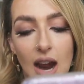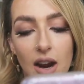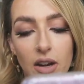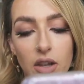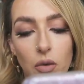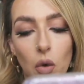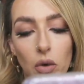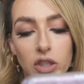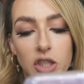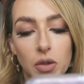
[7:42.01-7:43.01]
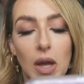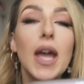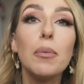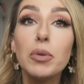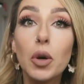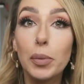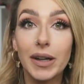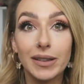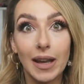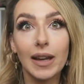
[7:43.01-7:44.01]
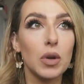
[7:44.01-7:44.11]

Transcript: are you going to do hypnobirthing?